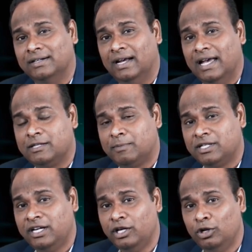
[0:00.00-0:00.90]

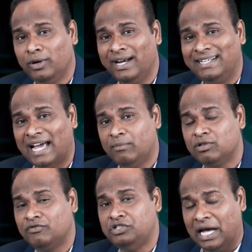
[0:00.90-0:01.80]
especially during times
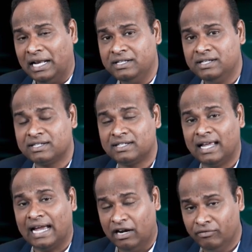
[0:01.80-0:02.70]
of challenges
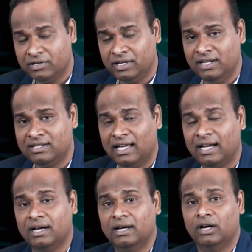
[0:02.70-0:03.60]
like adversities like
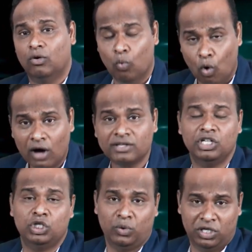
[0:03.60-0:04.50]
war
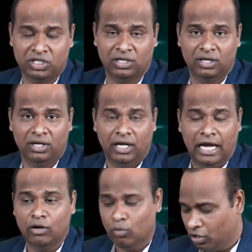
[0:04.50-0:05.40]
situation. In
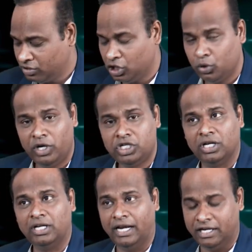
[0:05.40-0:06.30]
a war
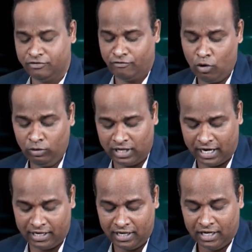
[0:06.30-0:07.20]
situation, it is found
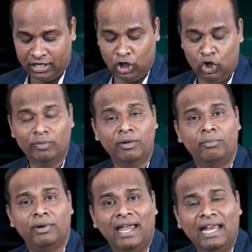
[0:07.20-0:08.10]
that the human
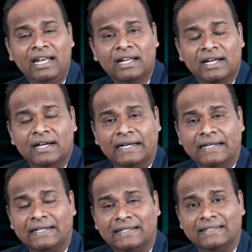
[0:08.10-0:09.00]
brain,
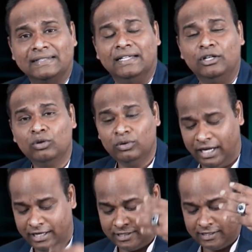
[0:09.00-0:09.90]

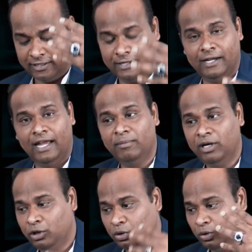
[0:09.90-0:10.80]
it's able
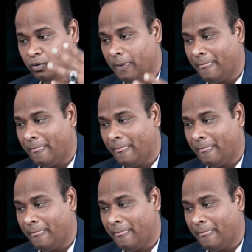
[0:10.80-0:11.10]
to